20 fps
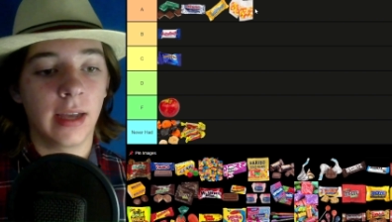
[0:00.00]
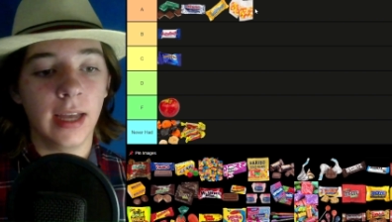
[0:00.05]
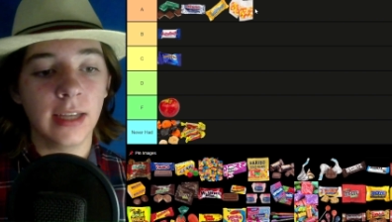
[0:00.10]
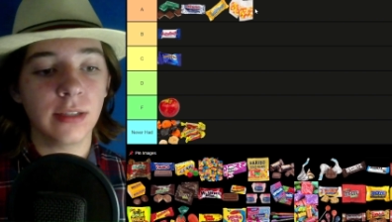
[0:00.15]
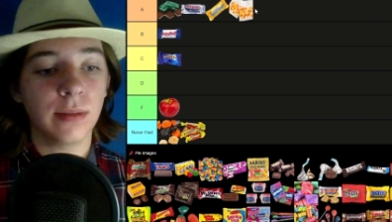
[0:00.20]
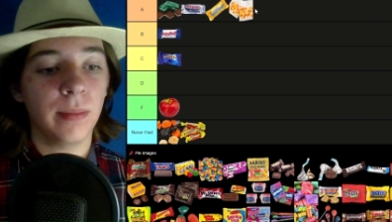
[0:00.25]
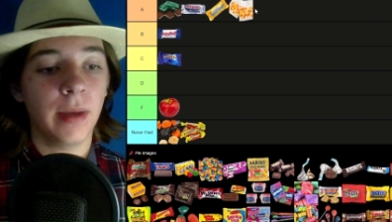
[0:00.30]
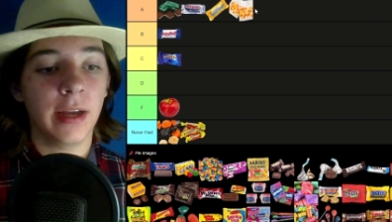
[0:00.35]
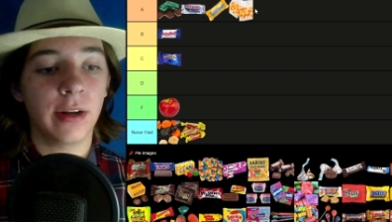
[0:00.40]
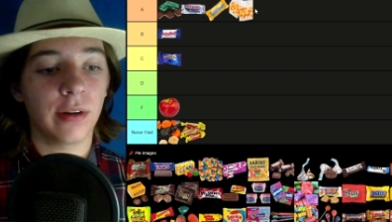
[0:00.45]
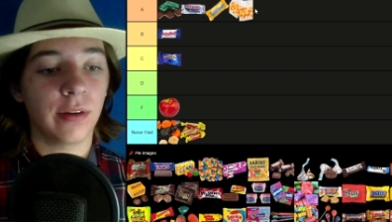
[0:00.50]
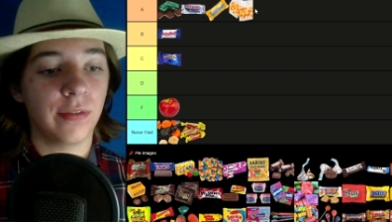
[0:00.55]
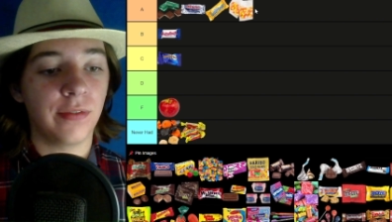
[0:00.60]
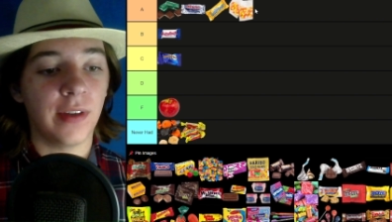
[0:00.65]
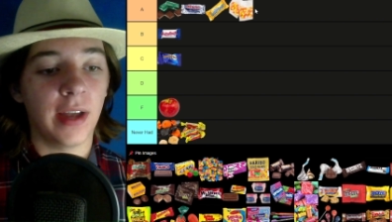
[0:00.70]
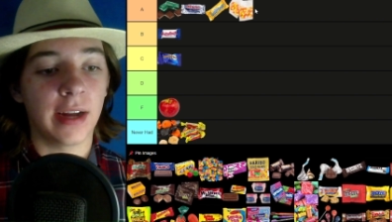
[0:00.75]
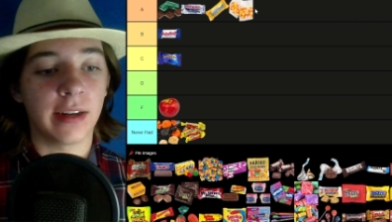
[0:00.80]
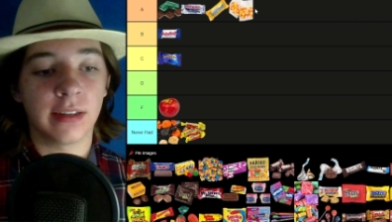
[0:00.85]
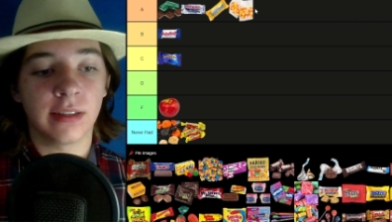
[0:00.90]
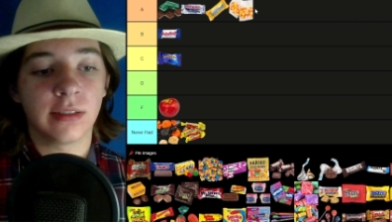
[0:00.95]
As a matter of
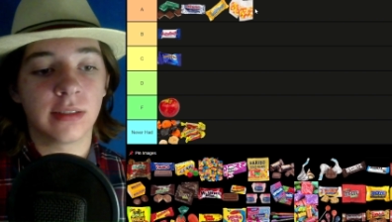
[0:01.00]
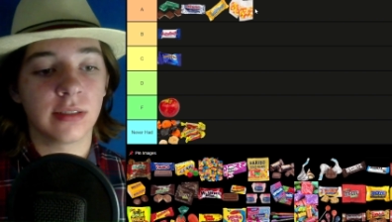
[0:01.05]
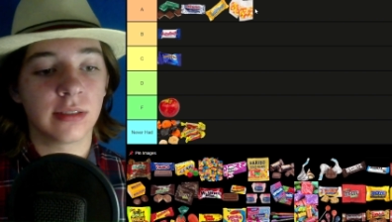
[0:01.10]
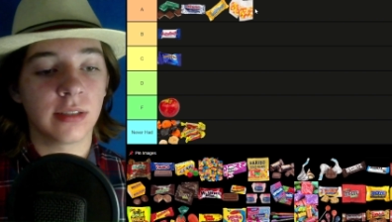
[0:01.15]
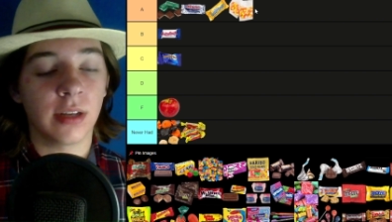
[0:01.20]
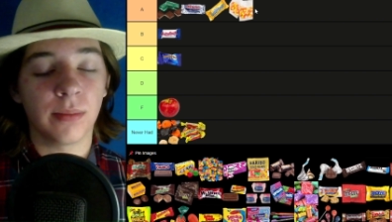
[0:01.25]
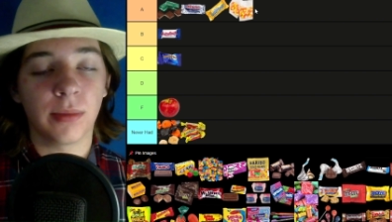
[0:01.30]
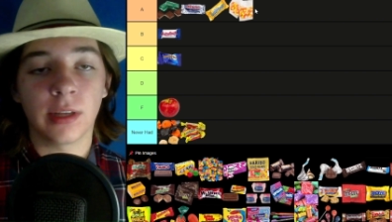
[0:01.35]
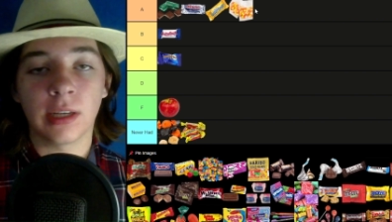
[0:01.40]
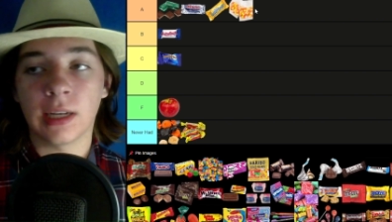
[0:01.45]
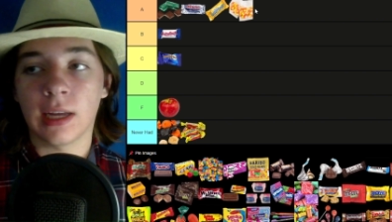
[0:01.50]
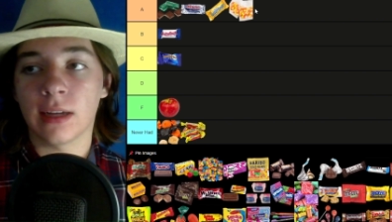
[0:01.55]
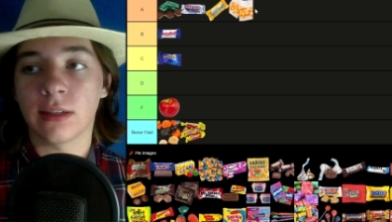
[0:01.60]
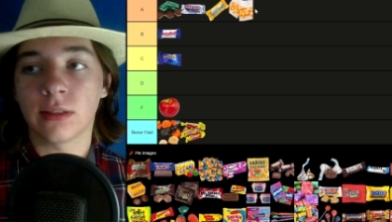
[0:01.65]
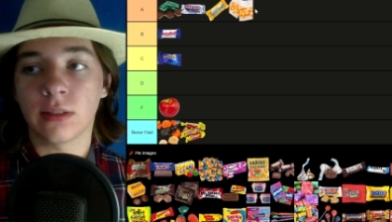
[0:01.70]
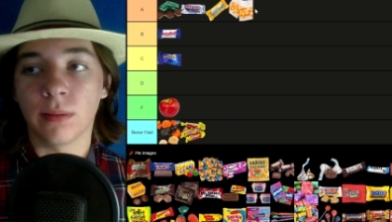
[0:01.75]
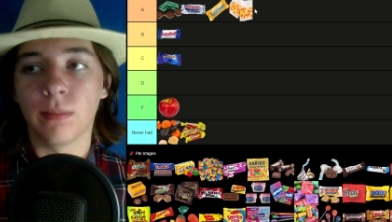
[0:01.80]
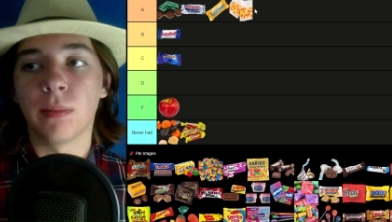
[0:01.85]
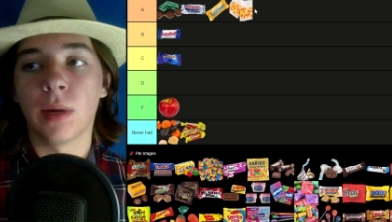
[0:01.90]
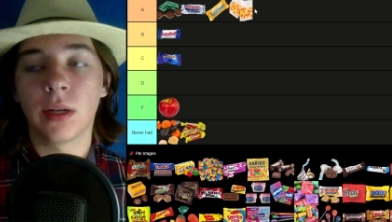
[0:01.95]
fact, it's just something nice
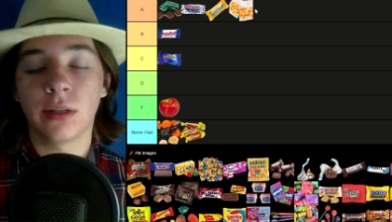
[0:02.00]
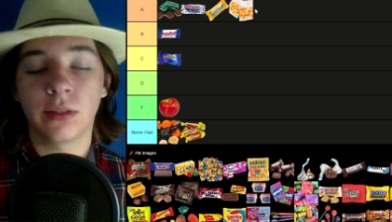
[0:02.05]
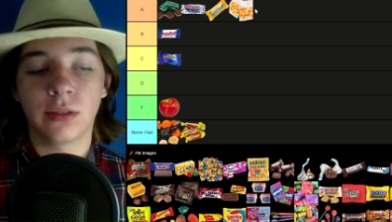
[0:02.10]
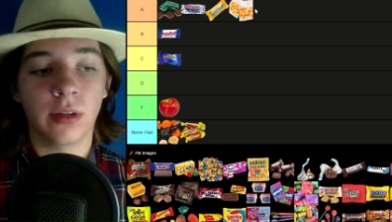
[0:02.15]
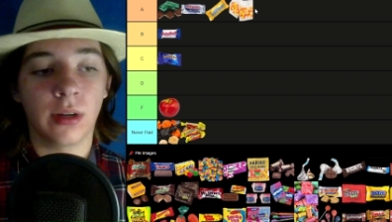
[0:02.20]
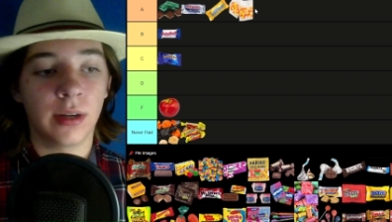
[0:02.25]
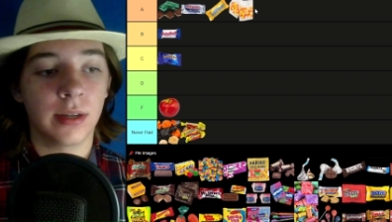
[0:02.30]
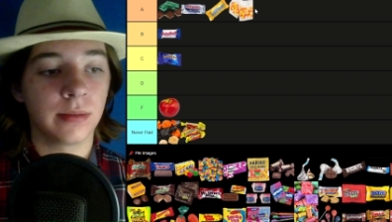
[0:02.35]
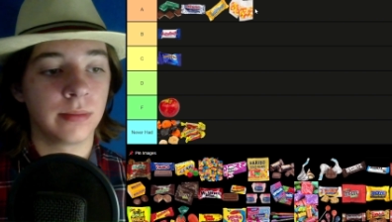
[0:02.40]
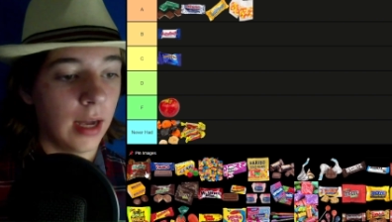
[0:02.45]
to munch on.